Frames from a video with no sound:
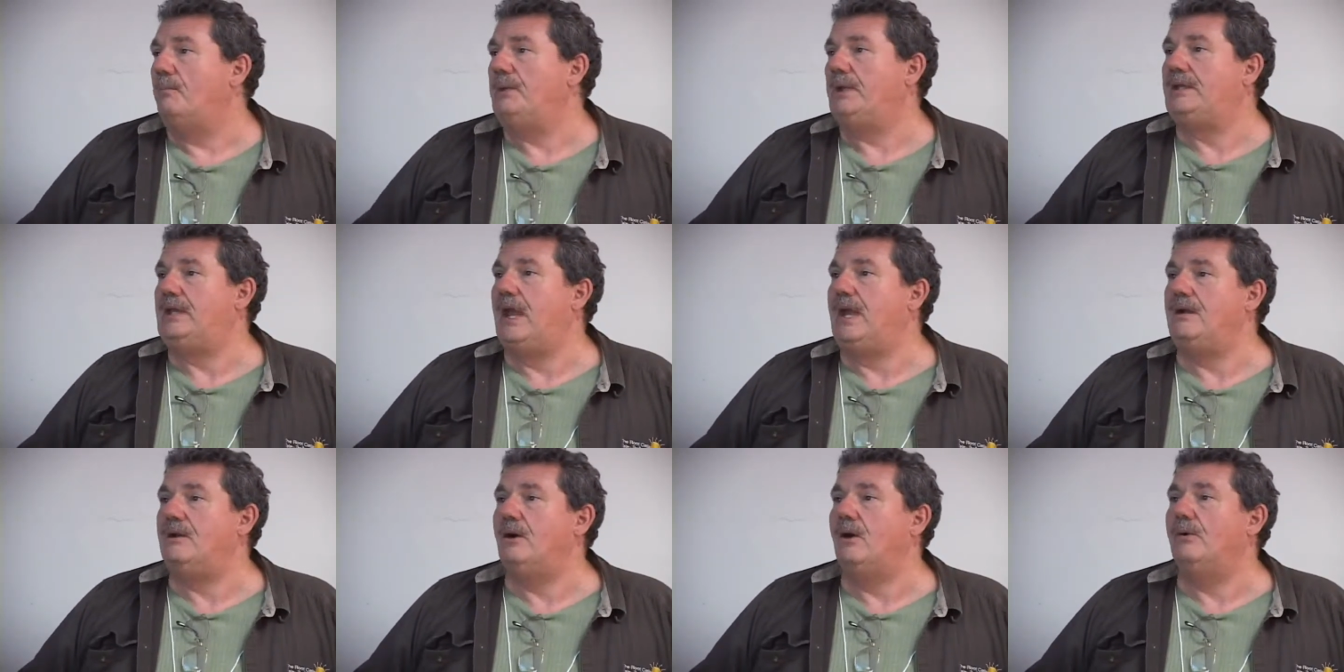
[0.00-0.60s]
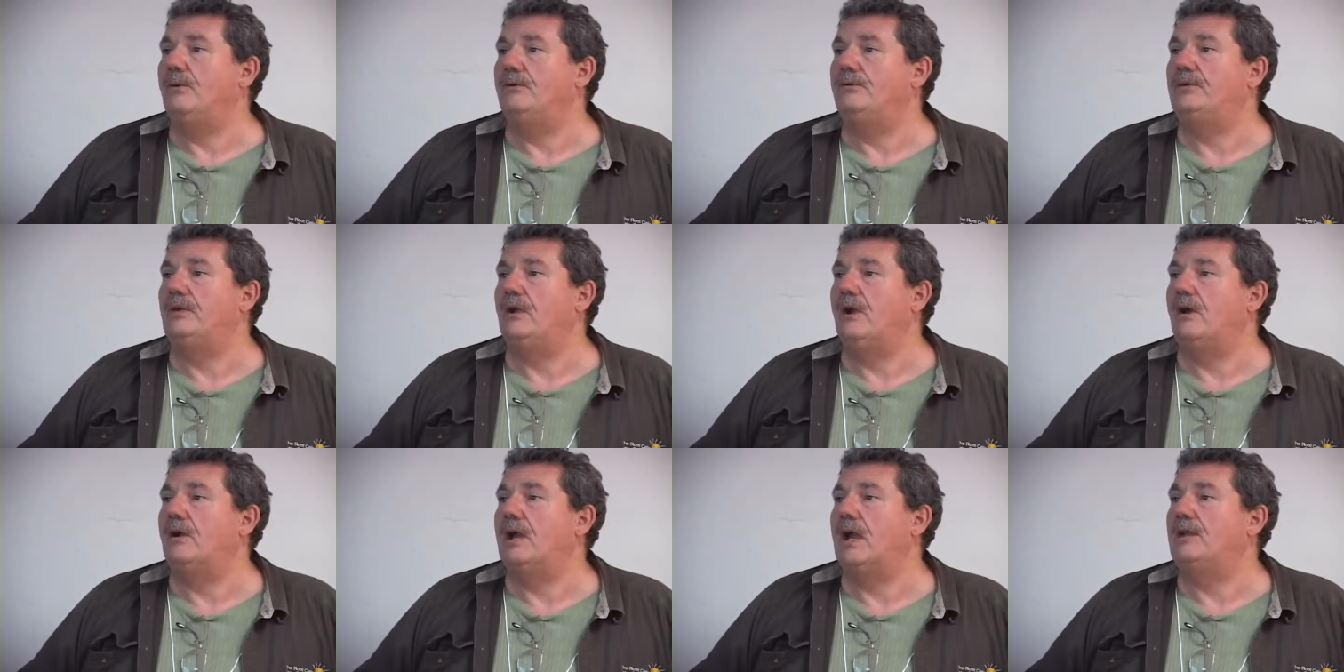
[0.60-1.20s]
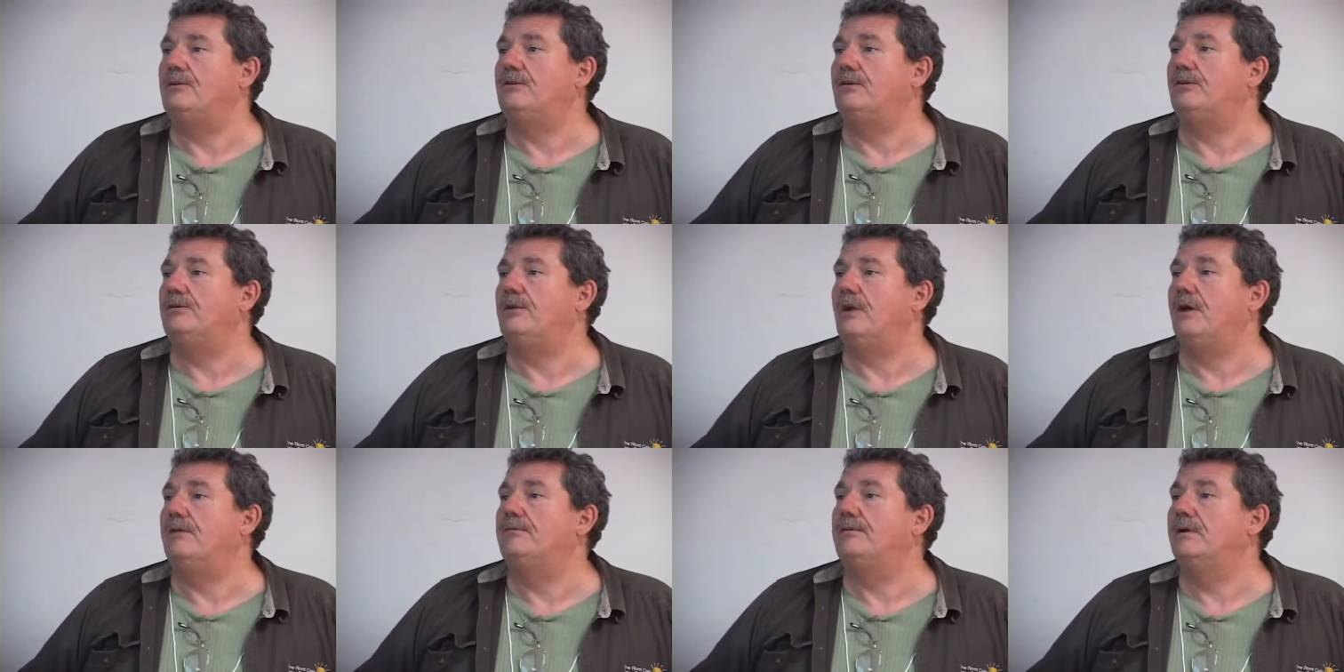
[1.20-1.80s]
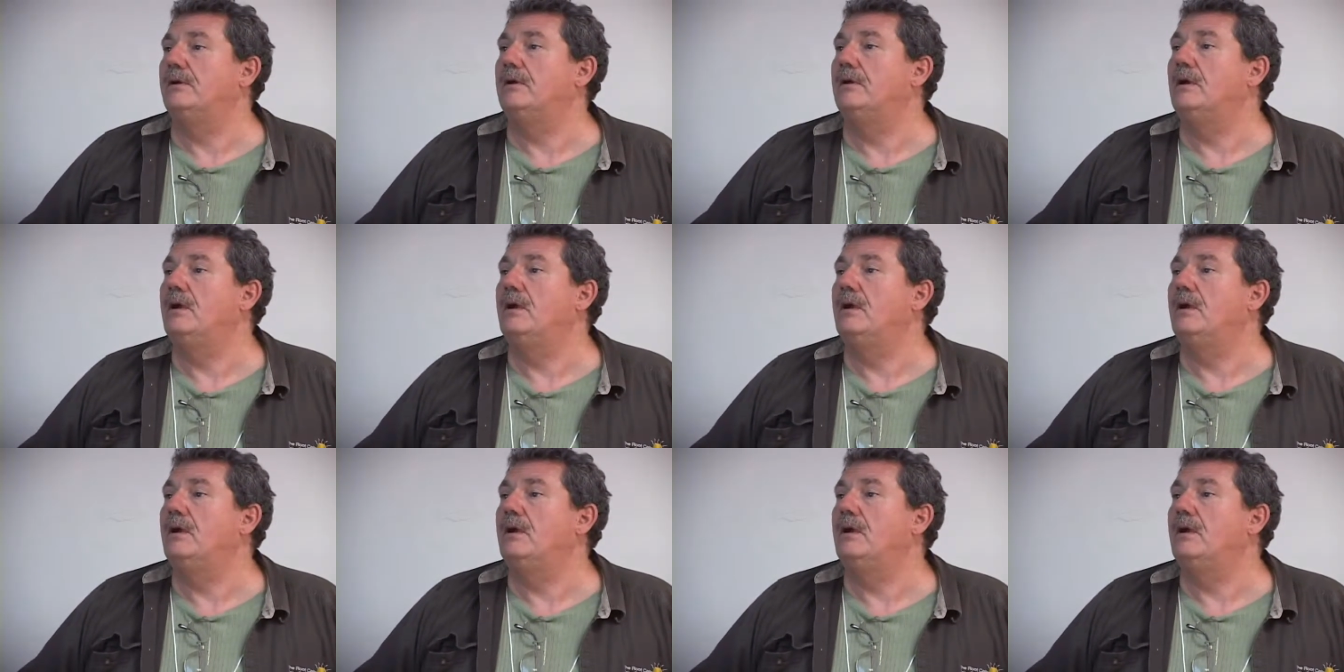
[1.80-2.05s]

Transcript: potatoes and all kinds of stuff.